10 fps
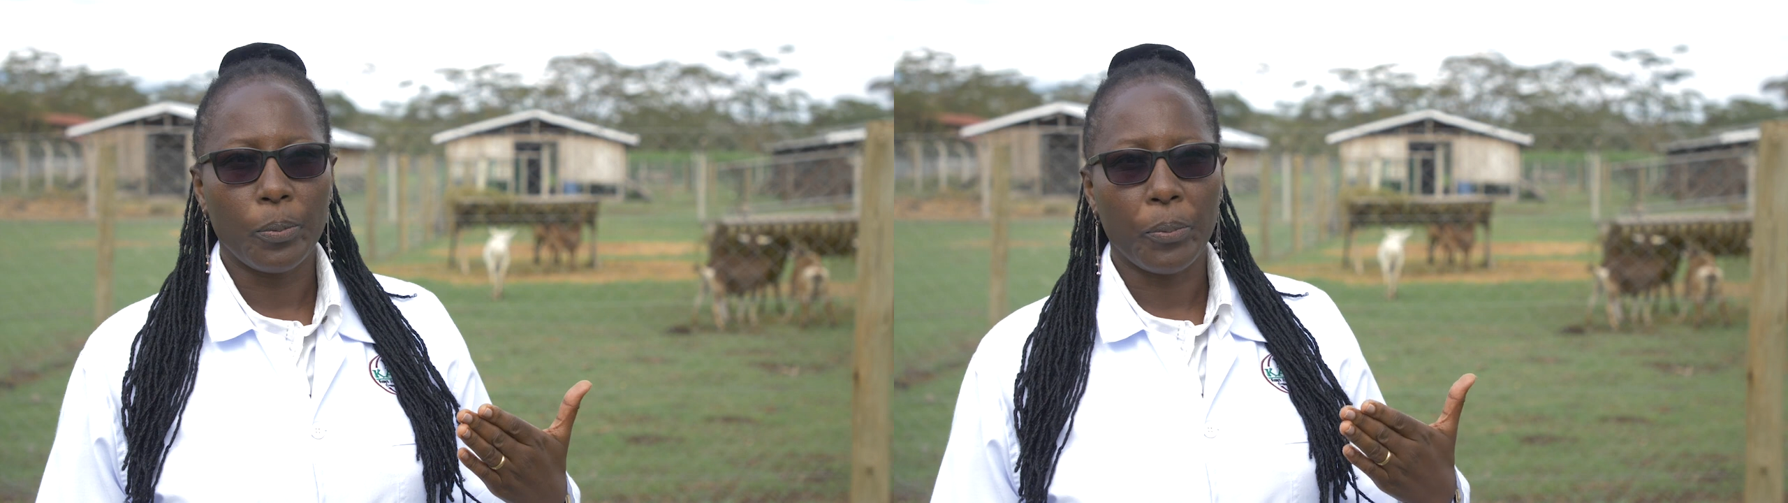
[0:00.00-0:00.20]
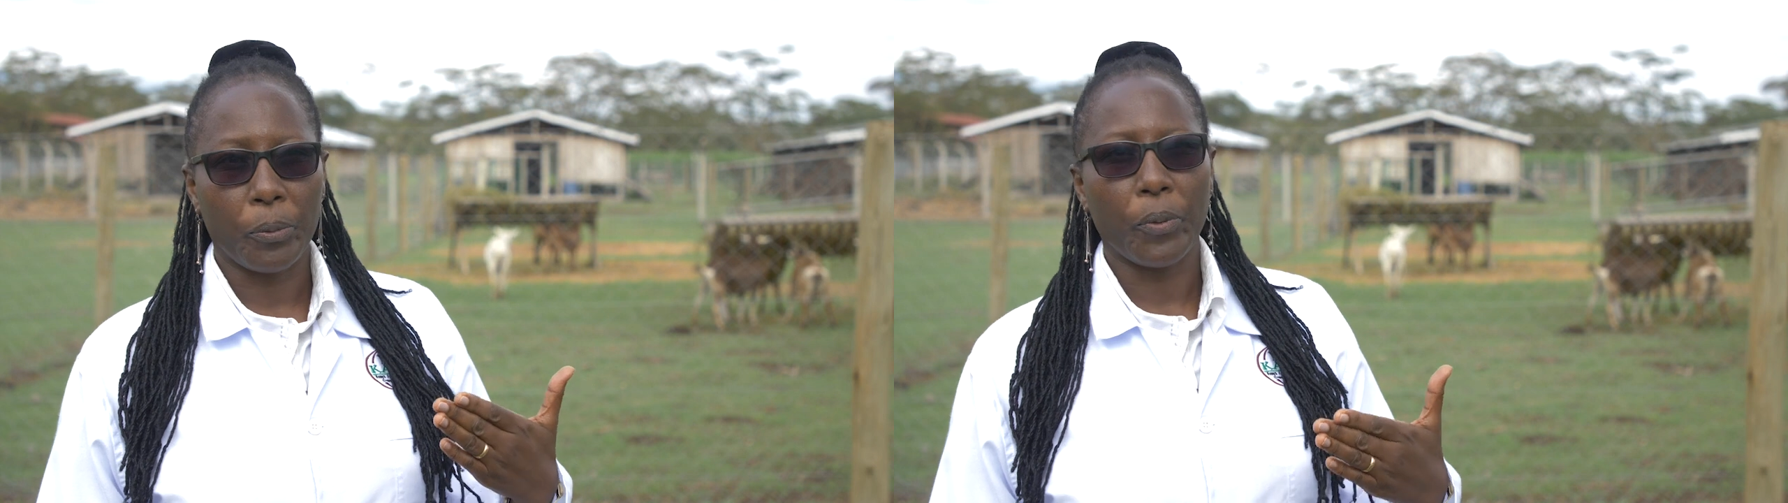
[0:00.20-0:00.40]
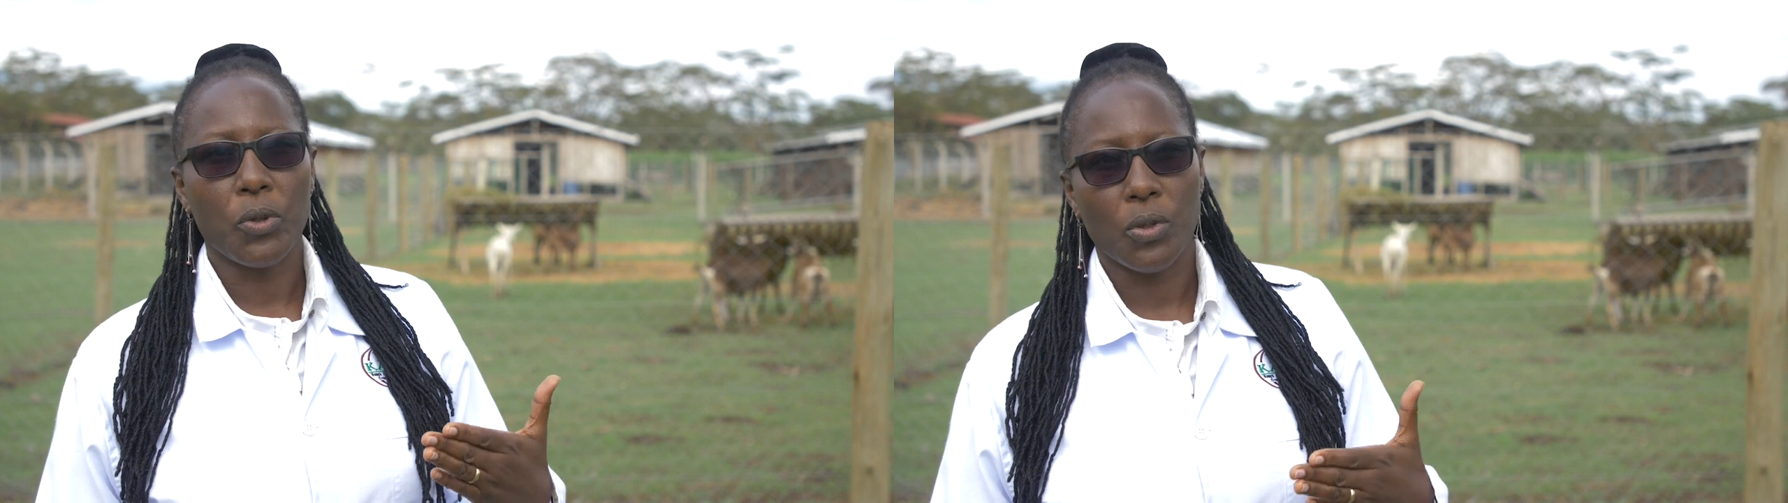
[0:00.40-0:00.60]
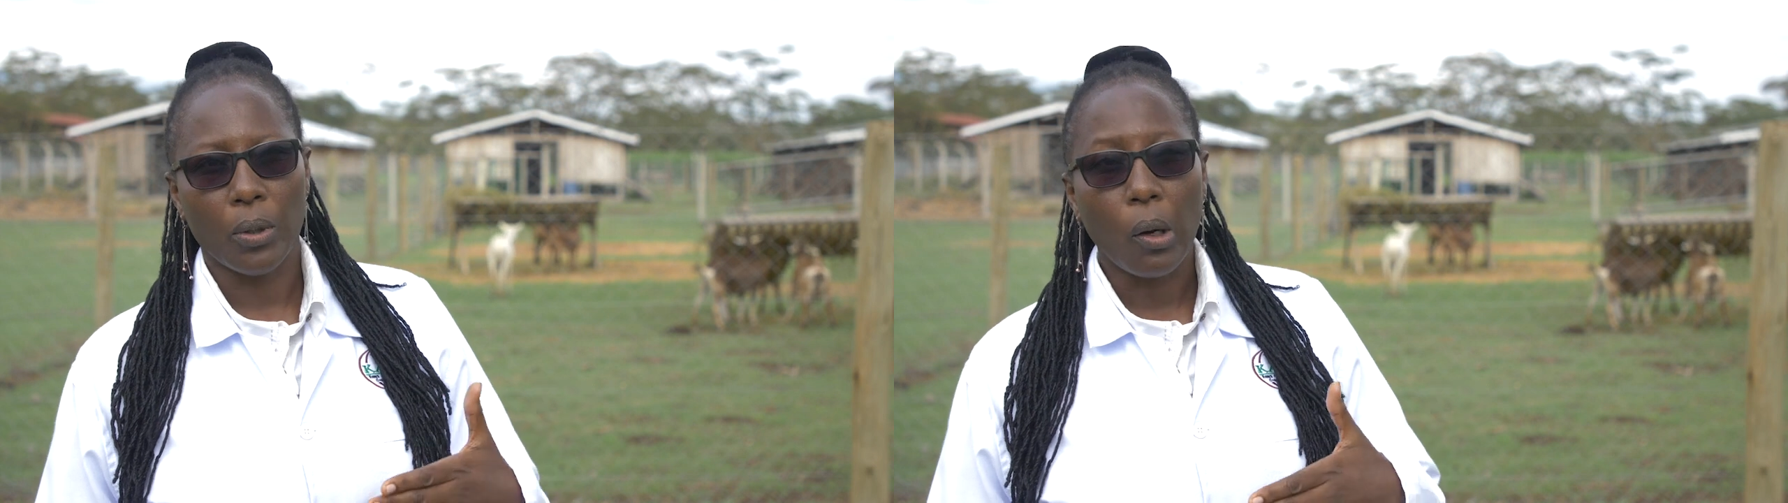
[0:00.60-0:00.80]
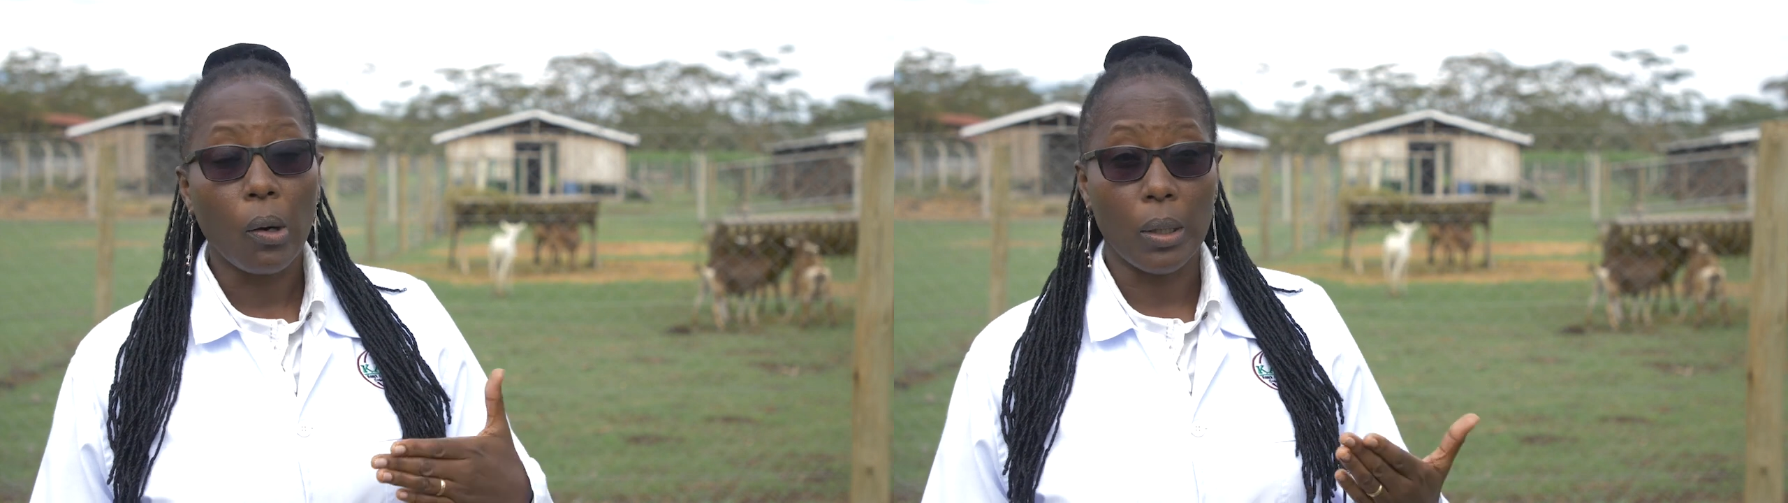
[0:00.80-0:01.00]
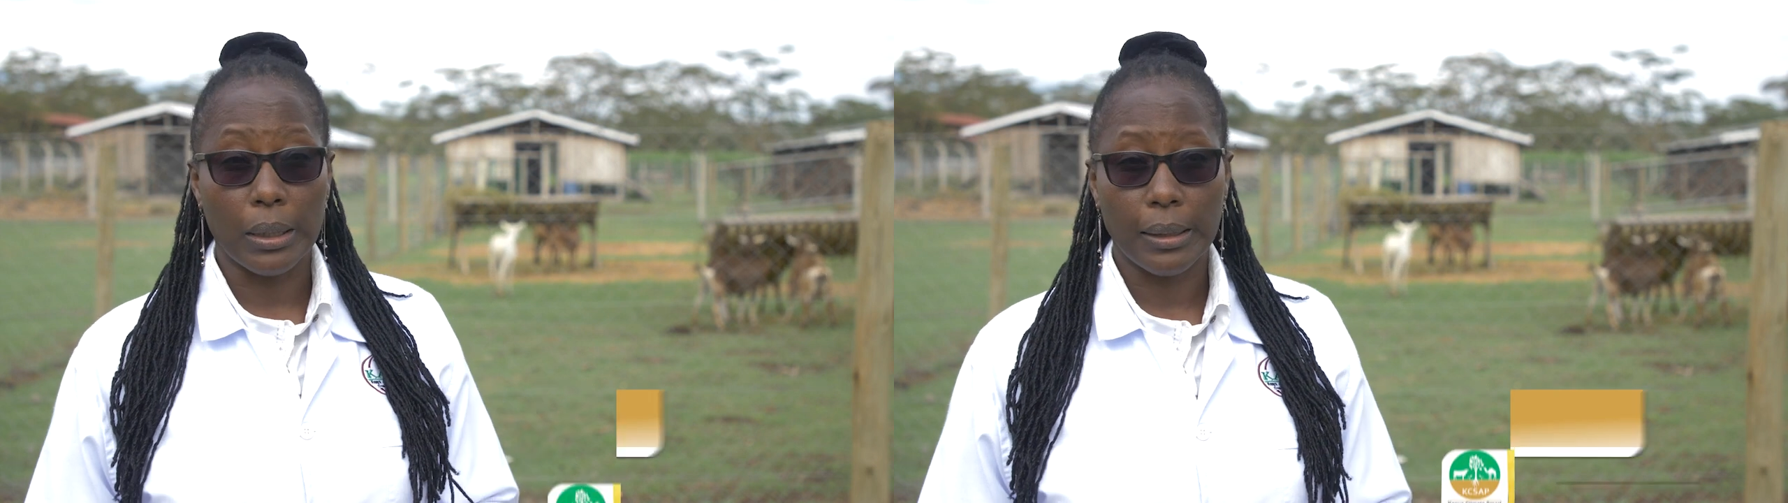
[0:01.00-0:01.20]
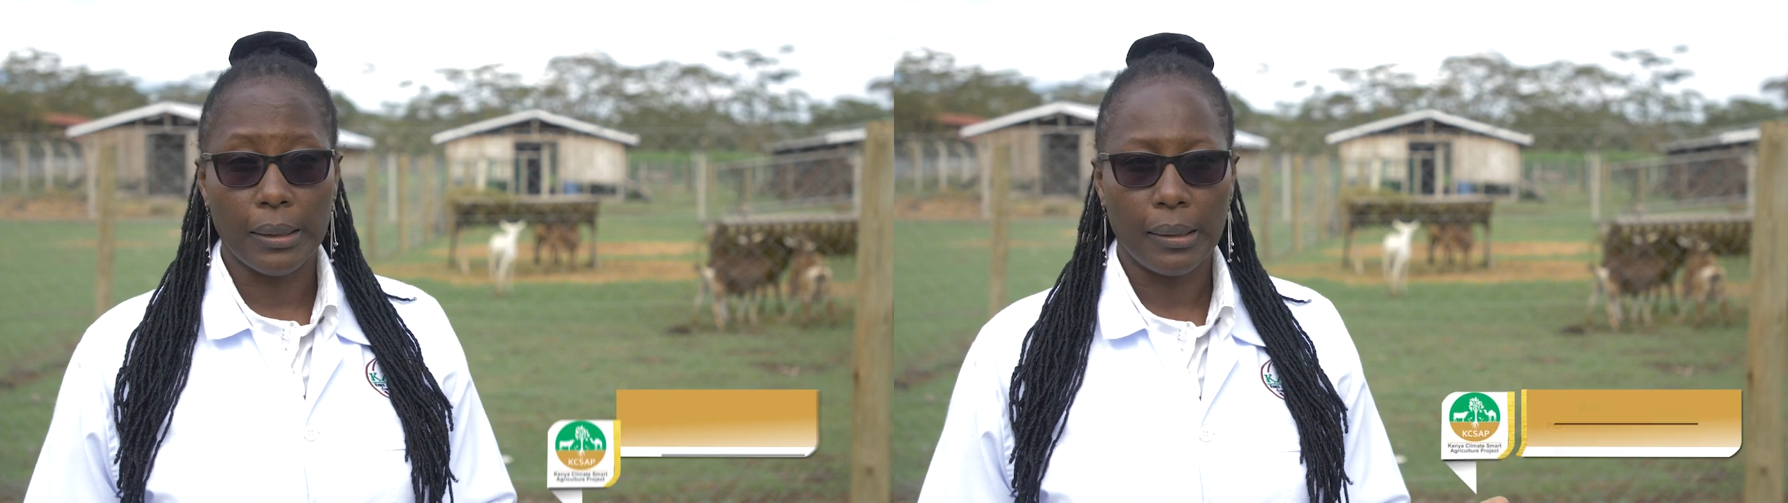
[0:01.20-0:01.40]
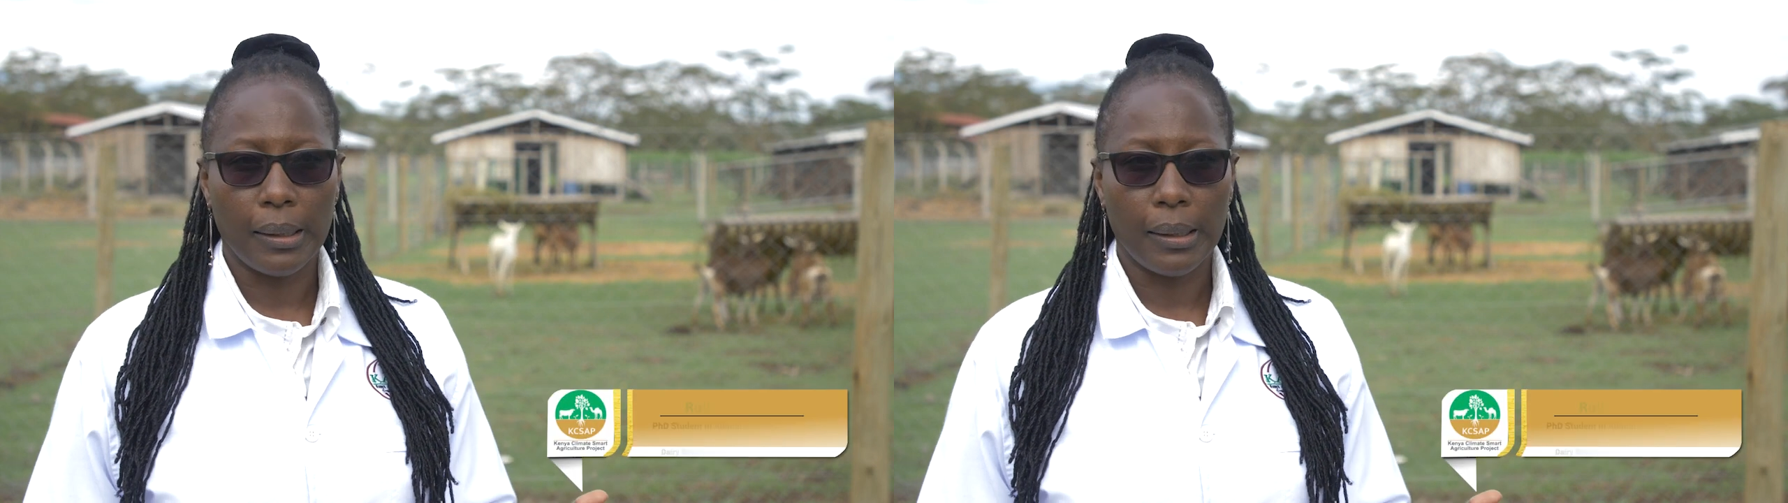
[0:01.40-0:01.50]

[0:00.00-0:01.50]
proposal calls.